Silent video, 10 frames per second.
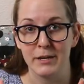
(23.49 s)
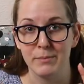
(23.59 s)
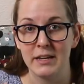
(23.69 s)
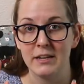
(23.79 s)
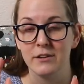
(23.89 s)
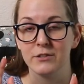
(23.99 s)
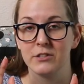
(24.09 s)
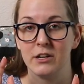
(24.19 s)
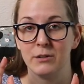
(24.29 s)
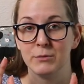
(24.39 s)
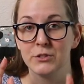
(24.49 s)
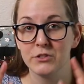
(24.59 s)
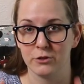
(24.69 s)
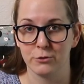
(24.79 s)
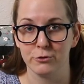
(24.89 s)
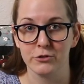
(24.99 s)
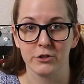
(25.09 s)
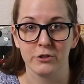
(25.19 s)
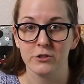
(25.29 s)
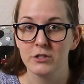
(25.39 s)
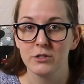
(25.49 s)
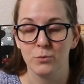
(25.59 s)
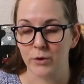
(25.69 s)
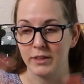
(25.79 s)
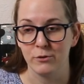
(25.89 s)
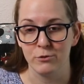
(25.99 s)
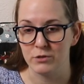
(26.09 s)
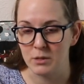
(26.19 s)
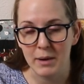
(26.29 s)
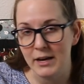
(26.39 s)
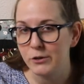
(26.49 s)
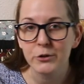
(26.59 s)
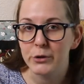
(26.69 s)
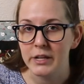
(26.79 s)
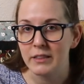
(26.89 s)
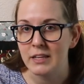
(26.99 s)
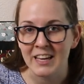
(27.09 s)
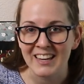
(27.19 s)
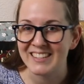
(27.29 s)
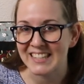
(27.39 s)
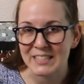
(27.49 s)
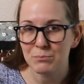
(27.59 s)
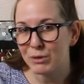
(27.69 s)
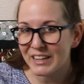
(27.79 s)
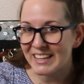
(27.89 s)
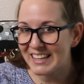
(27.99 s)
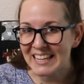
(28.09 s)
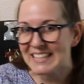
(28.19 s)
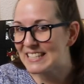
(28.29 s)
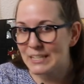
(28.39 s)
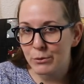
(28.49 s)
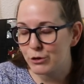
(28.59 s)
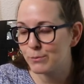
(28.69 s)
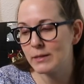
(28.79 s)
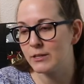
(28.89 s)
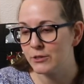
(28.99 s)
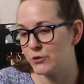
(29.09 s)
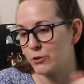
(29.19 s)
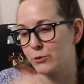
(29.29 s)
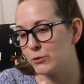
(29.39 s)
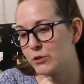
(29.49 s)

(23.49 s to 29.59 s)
and I made some circle skirts without using a pattern or anything, because that's pretty easy when you're making circle